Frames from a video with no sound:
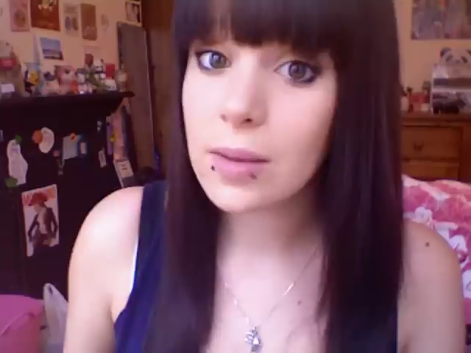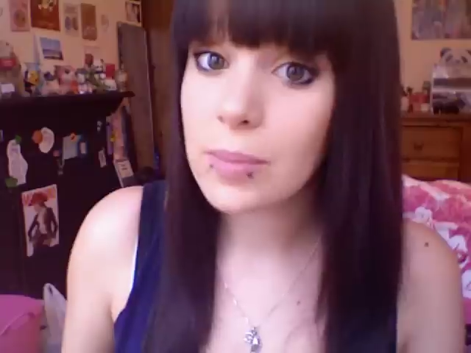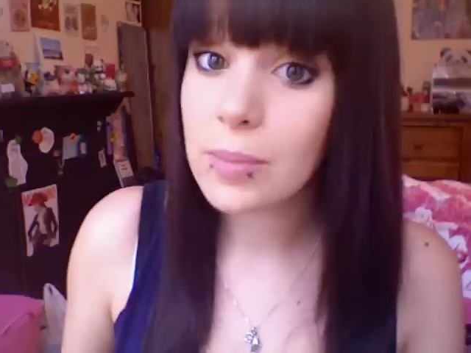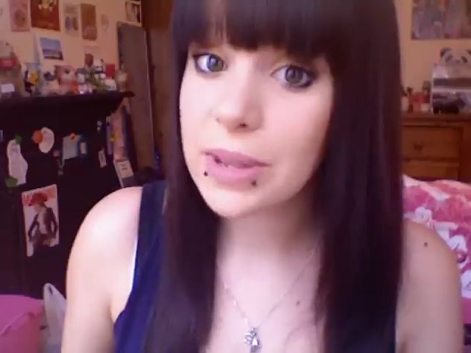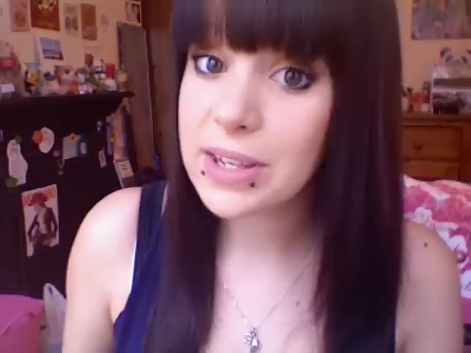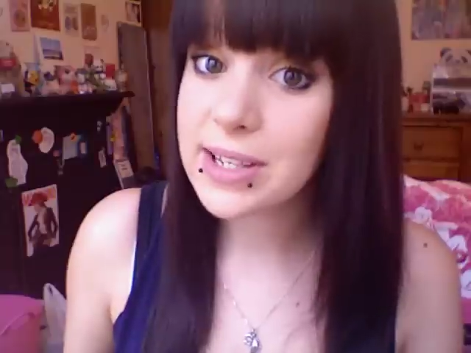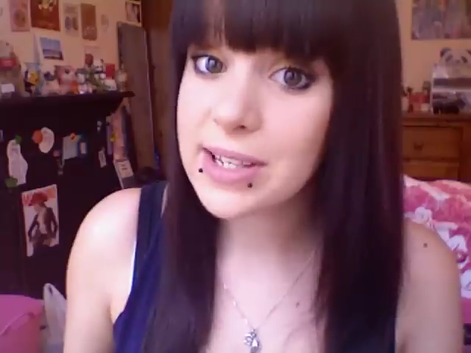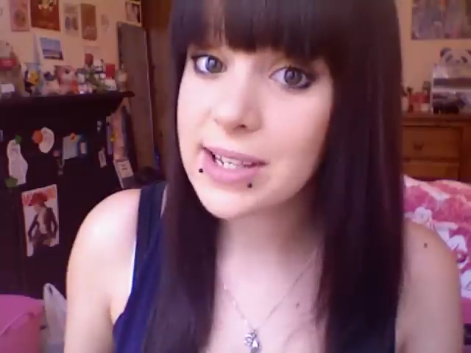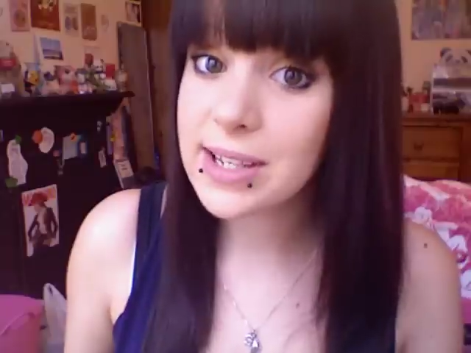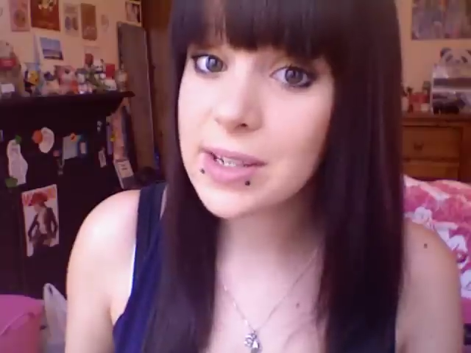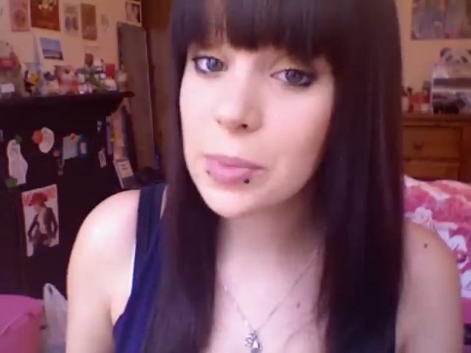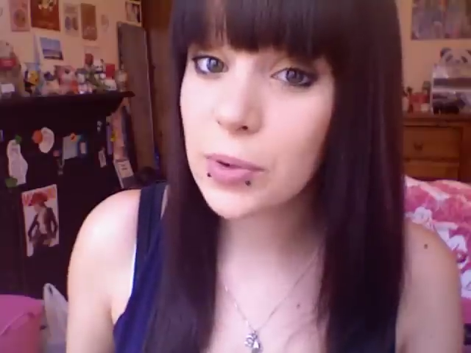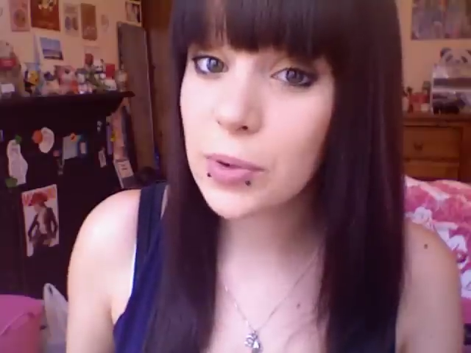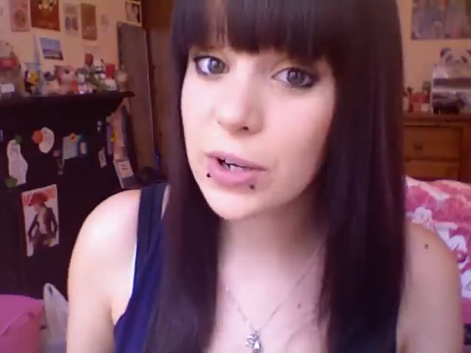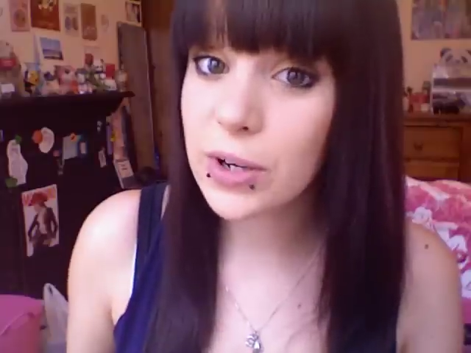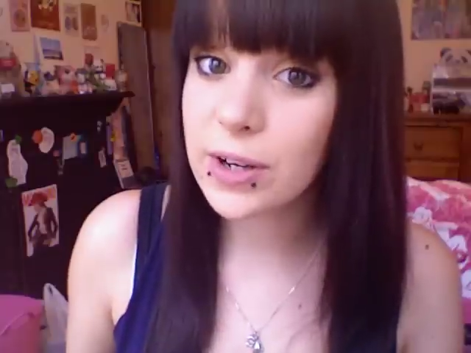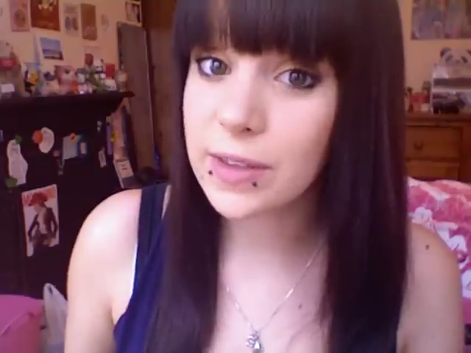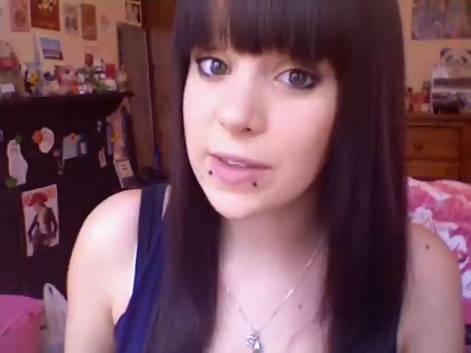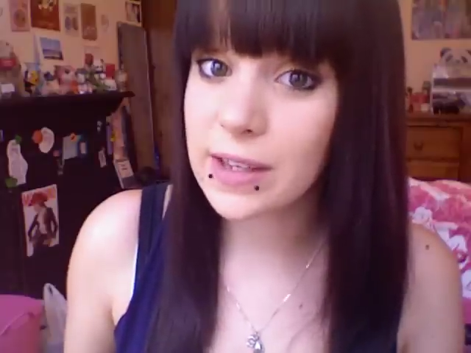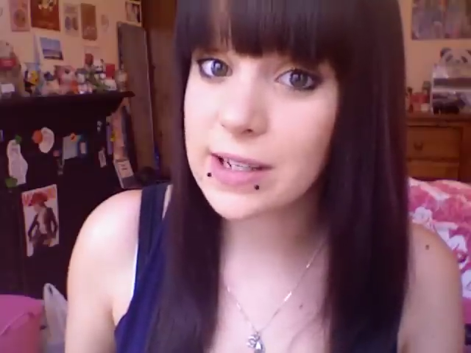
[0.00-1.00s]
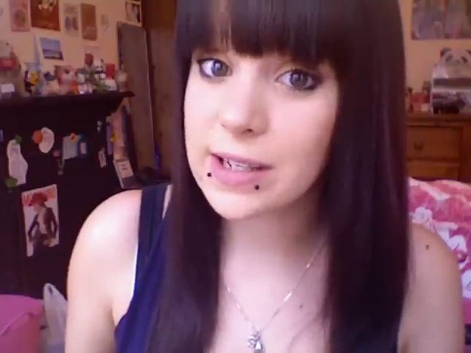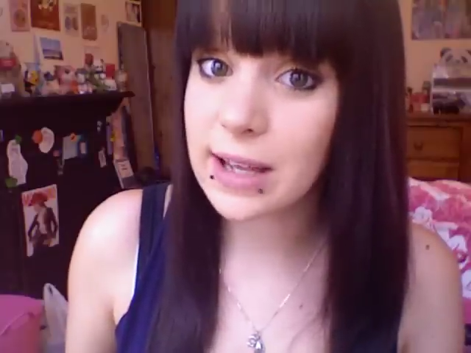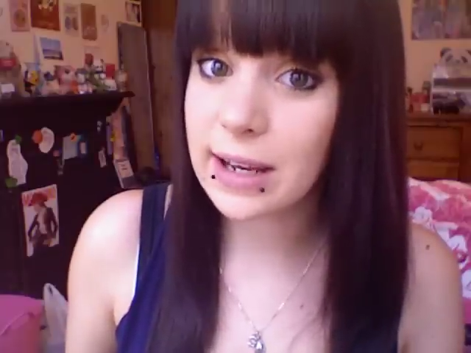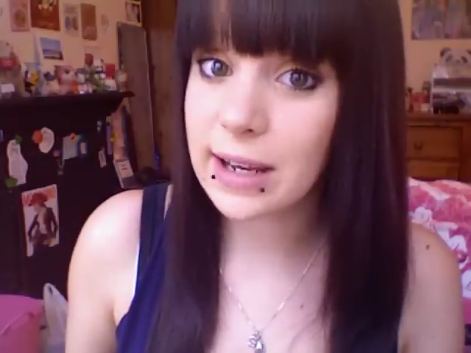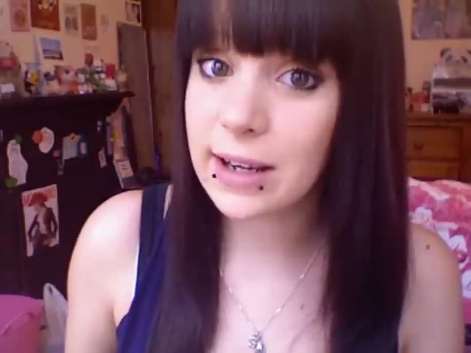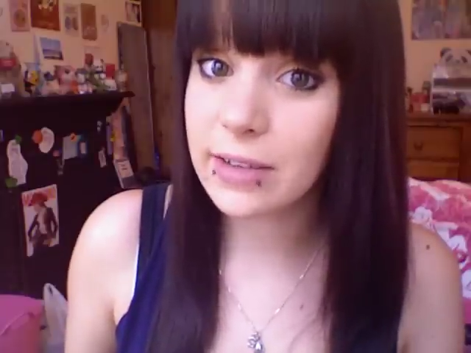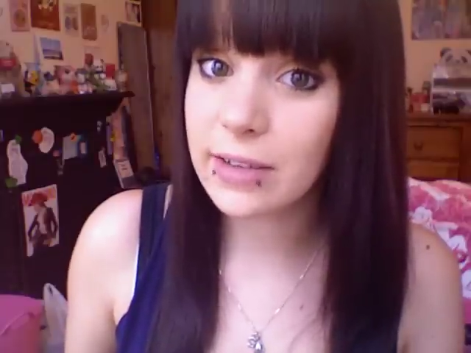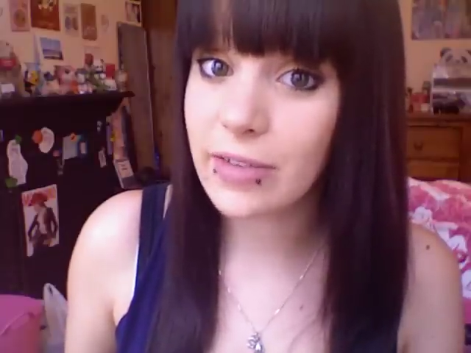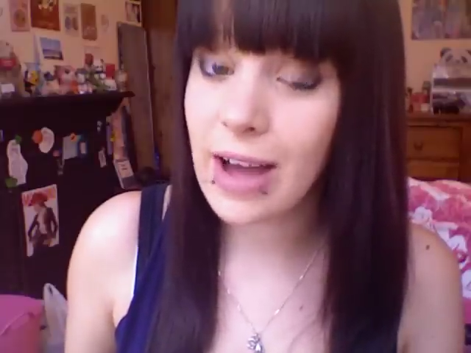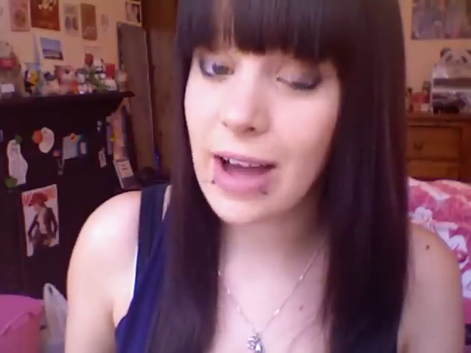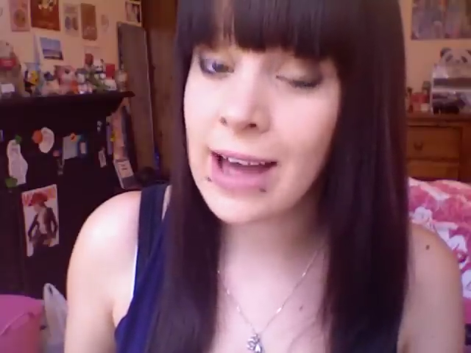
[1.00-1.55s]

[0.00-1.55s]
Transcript: But this is a product that I love,